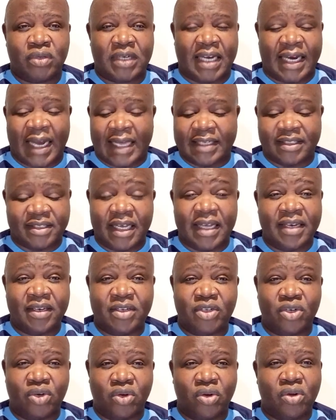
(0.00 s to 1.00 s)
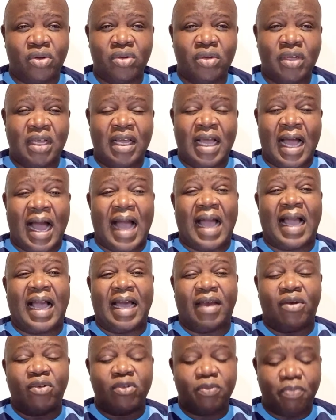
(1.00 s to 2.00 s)
And I said, you know, I
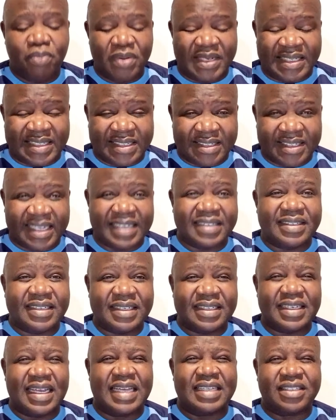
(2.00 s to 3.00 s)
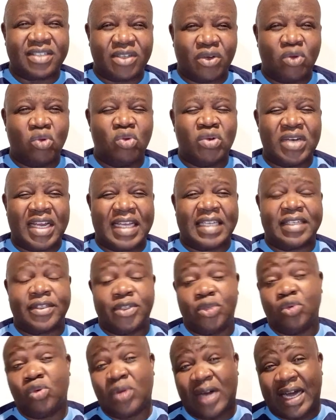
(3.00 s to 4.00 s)
cannot present it as good as
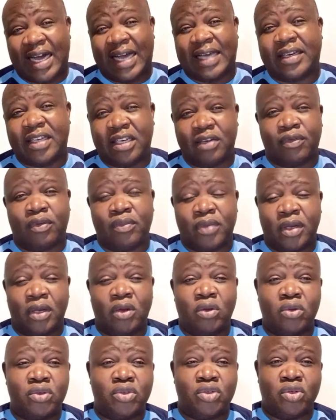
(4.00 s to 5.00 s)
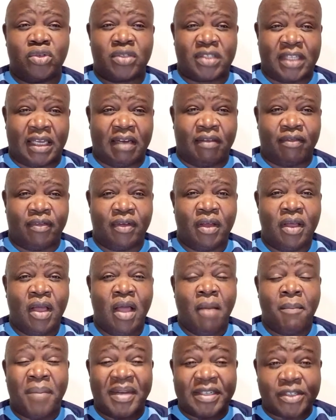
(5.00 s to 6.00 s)
you heard it from the Lord yourself.
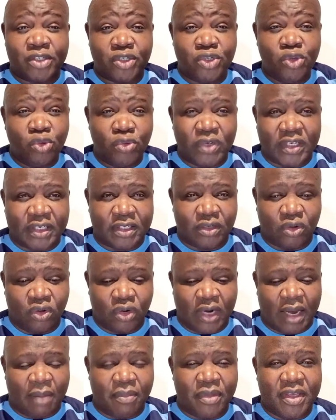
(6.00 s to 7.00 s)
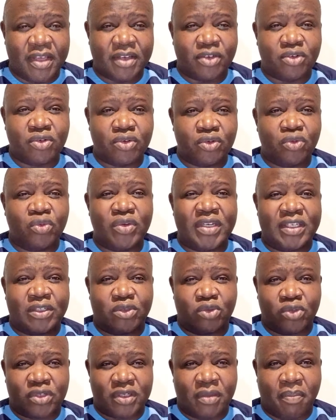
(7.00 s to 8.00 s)
Pursue it. All I'm here to do is
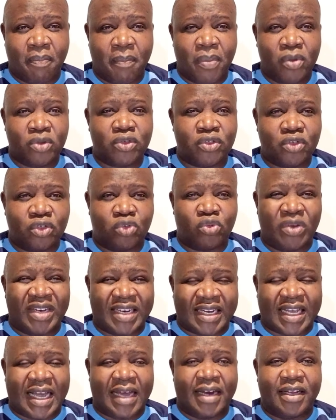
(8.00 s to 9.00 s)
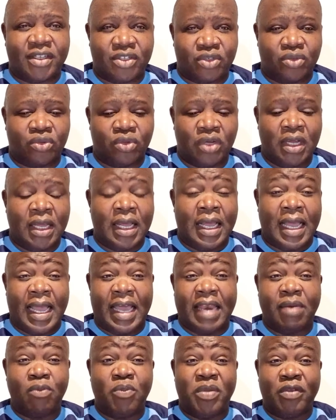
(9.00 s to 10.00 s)
to support you, to encourage you.
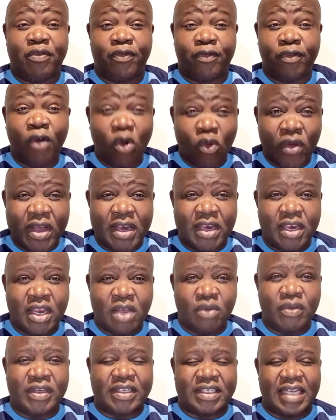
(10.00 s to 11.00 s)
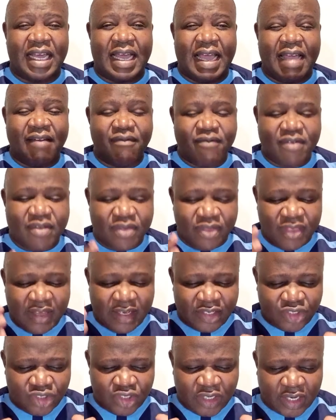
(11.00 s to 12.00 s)
And before we knew it,
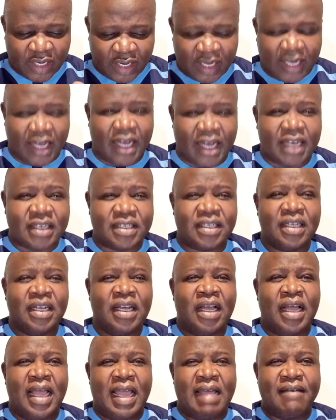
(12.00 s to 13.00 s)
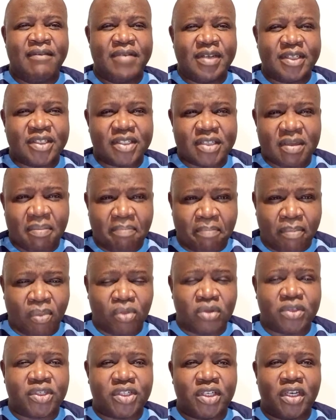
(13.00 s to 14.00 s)
everything she had, every
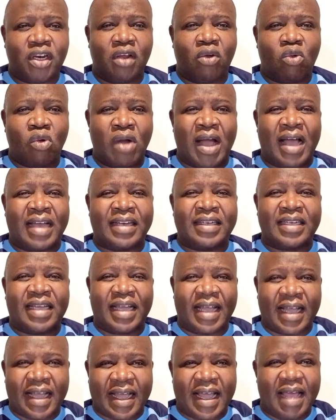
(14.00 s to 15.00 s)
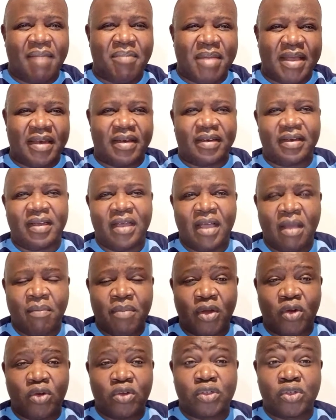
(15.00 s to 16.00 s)
support she required came in
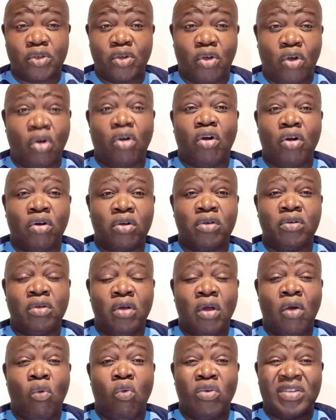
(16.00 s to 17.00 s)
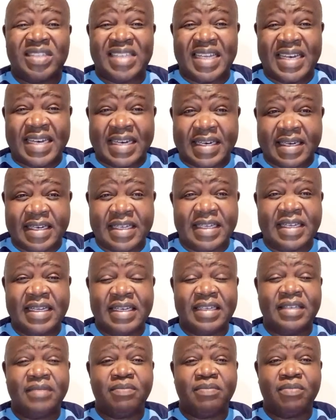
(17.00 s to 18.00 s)
because God was
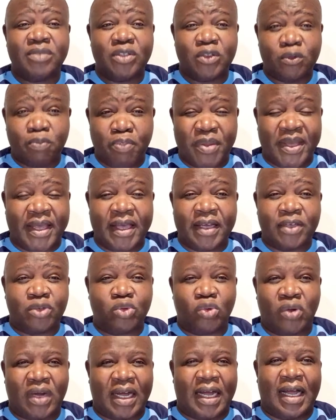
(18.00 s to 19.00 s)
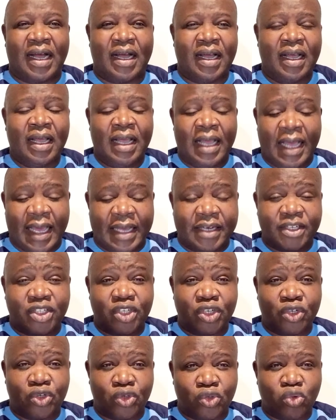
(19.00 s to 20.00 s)
indeed speaking to her, and
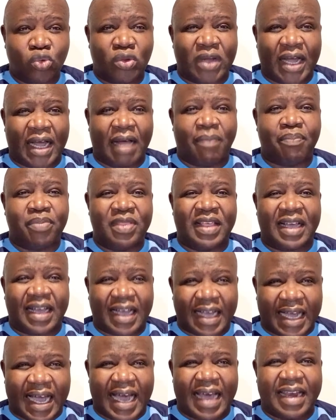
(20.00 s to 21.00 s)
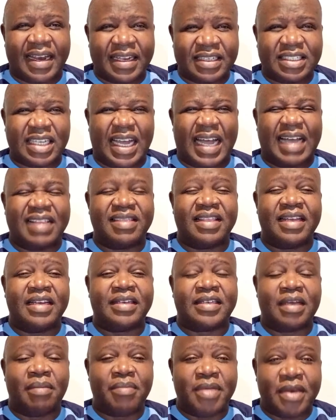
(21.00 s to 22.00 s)
she took up the courage and the
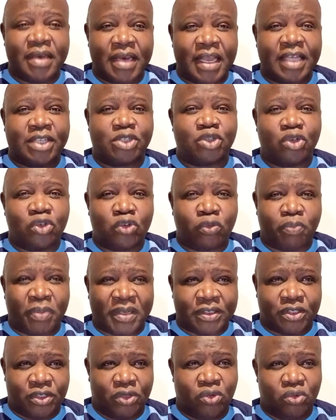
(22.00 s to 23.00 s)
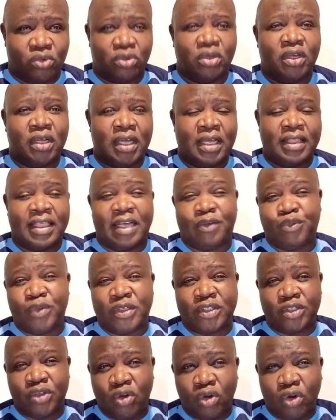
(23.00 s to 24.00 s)
determination to pursue that
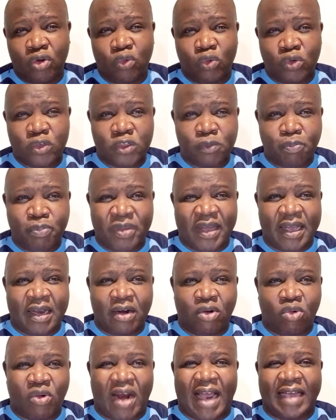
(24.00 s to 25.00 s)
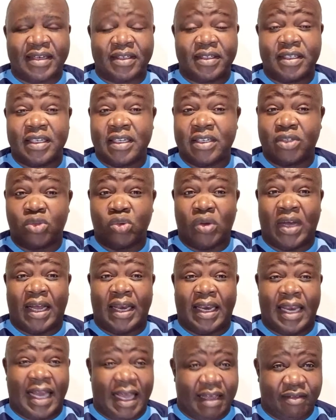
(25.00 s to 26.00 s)
which God was speaking right into her
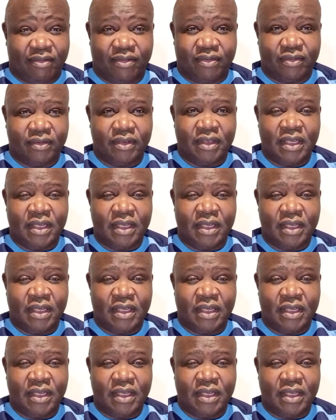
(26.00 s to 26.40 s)
life.